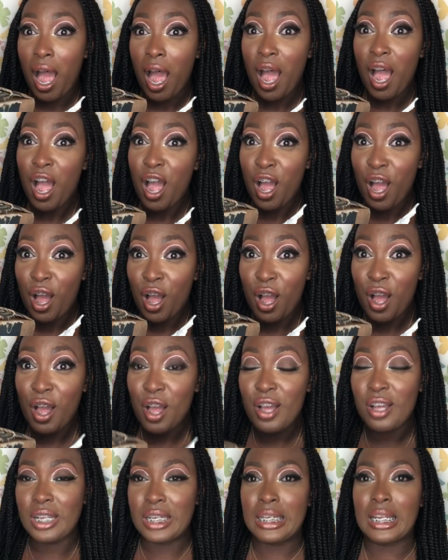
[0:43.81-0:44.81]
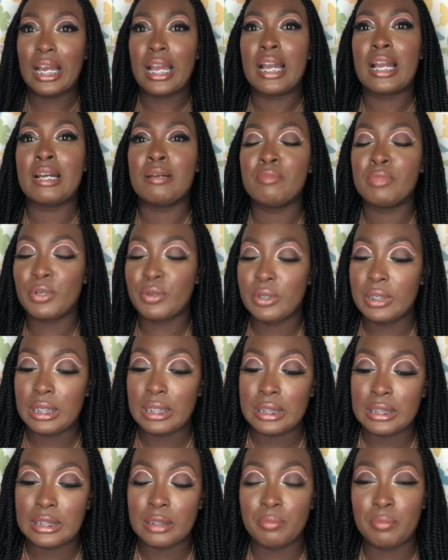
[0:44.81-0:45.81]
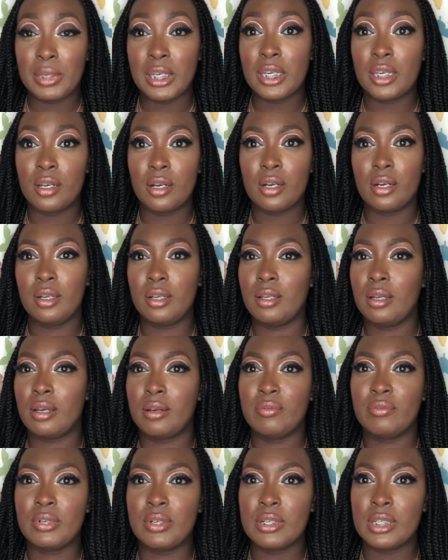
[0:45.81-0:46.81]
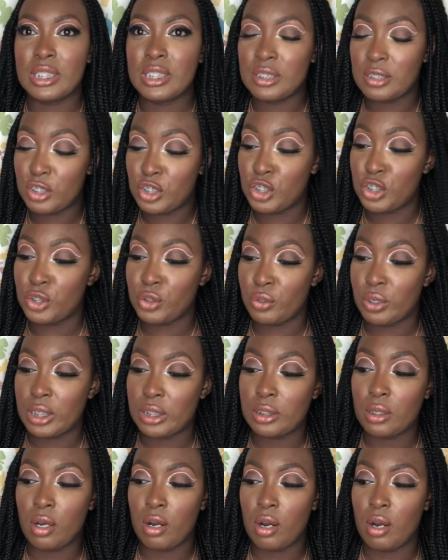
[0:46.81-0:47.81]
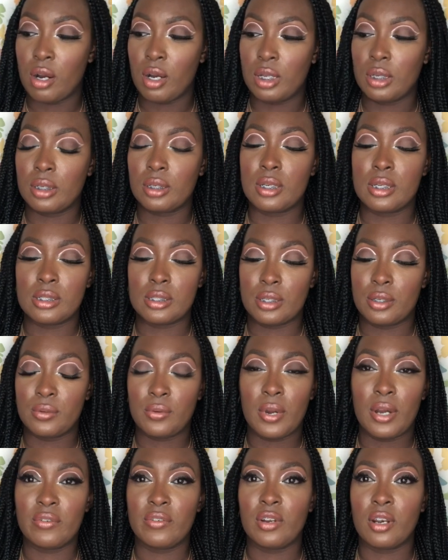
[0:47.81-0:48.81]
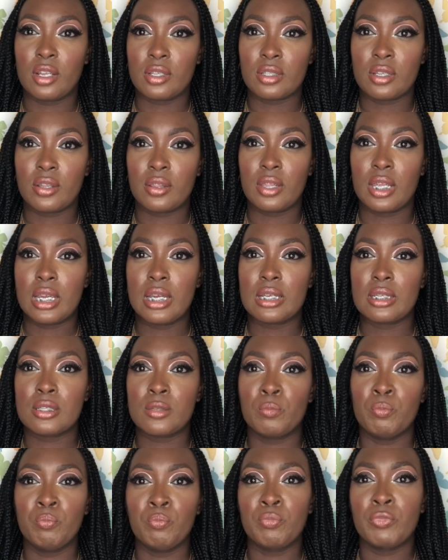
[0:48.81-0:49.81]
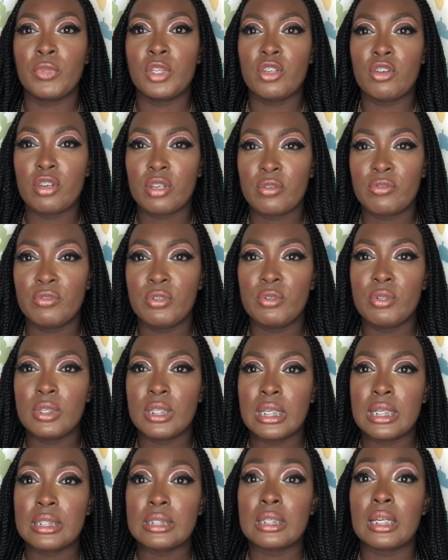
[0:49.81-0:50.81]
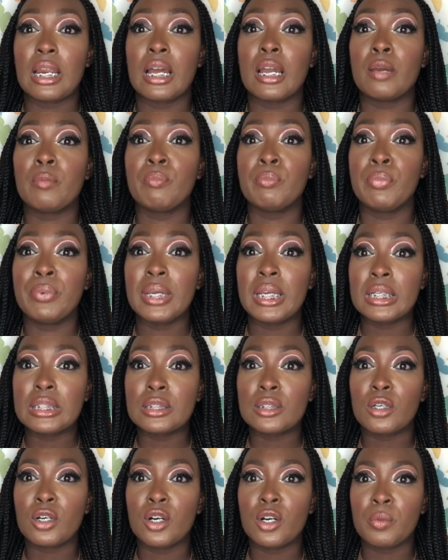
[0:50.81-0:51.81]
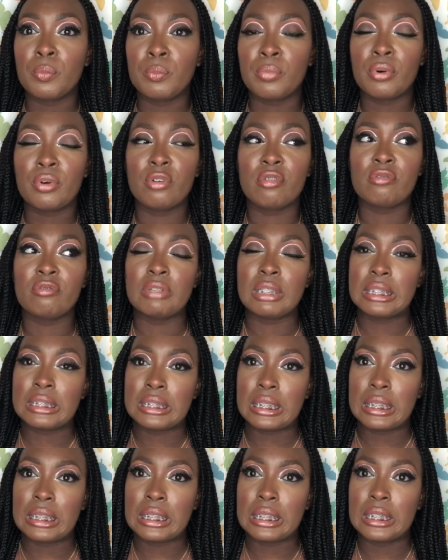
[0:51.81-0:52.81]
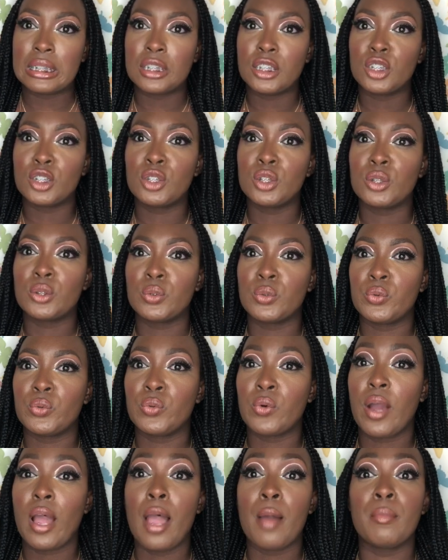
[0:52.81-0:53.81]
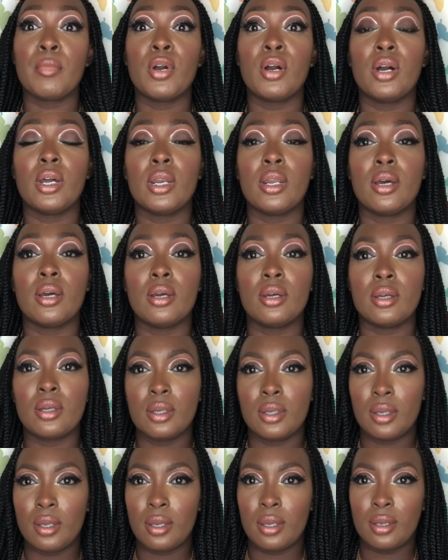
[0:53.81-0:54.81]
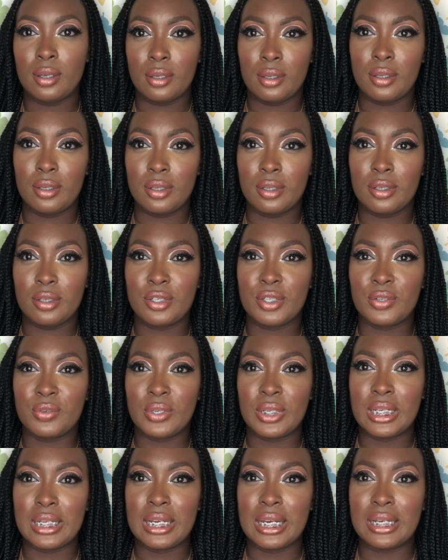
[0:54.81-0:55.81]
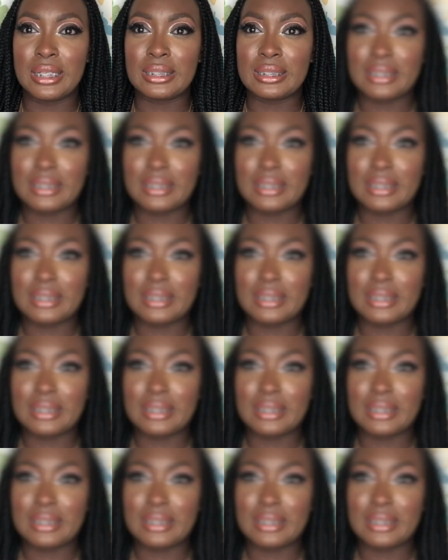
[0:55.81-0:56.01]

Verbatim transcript: a haul. I'm doing a little mini haul, a very short haul, because I do have a lot of things. Just a few things that I picked up recently, so I'm gonna show you guys